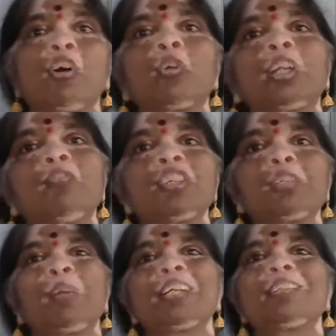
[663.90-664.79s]
in which
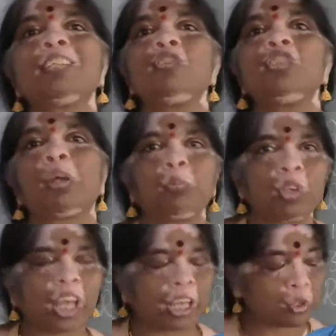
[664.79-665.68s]
places? Jammu
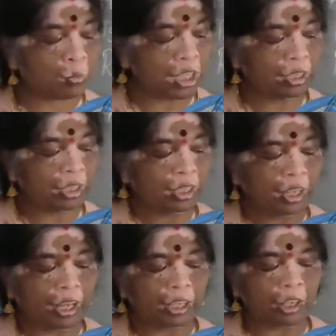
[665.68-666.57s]
Kashmir
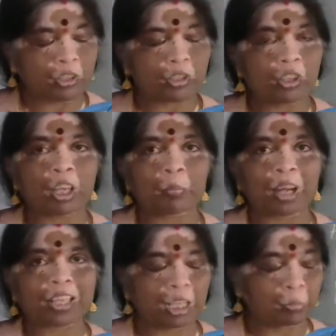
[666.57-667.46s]
and also
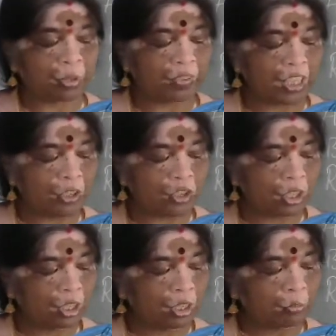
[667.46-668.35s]
Himachal Pradesh,
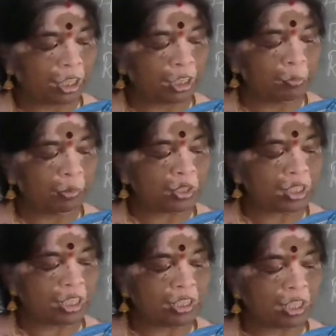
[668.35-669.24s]
Manipur
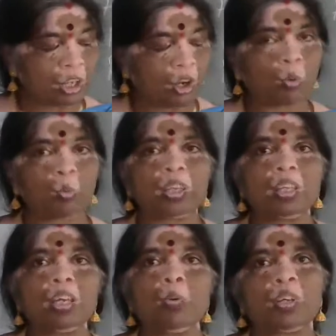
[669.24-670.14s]
states along with
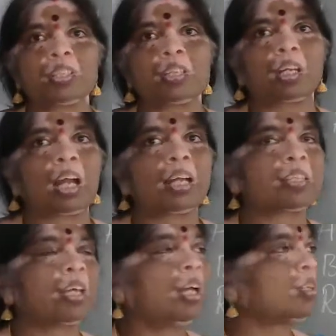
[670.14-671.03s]
the Western Ghats.
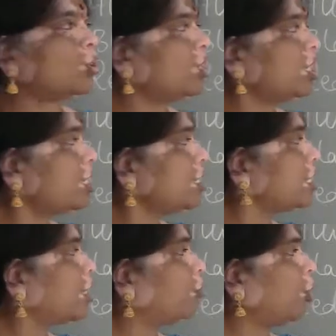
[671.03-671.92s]
So
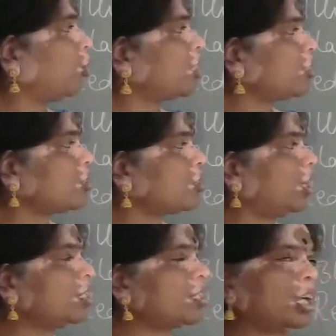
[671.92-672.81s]
these mountain
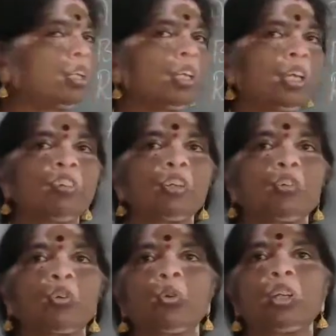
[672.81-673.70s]
soils are even
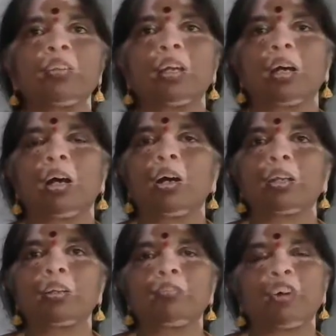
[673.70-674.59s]
grown in
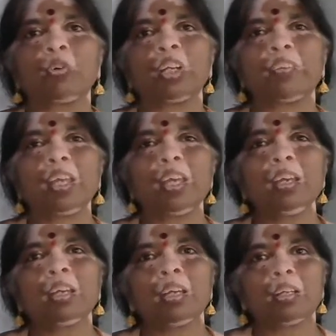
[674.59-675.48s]
are found in
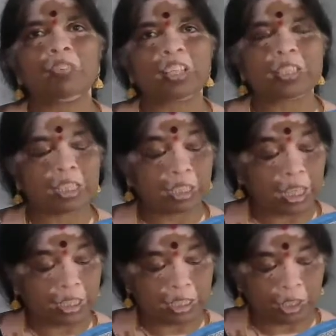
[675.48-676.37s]
the Western
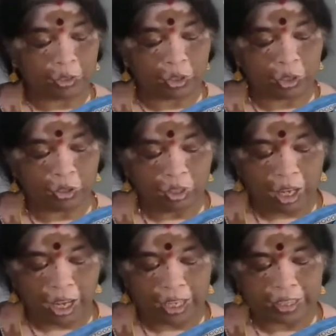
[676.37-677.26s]
Ghats also,
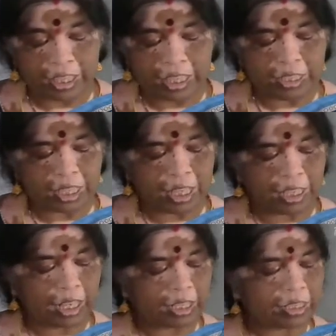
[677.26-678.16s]
and these
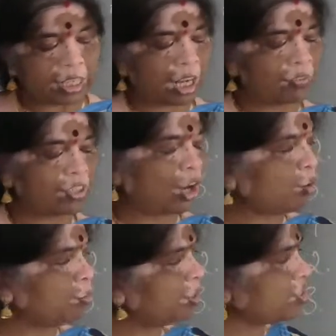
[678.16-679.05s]
areas are covered. How
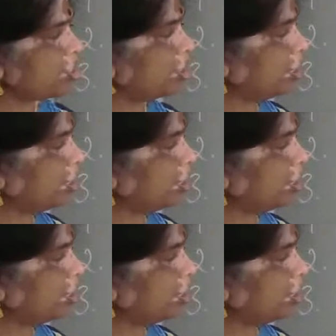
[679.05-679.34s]
much? It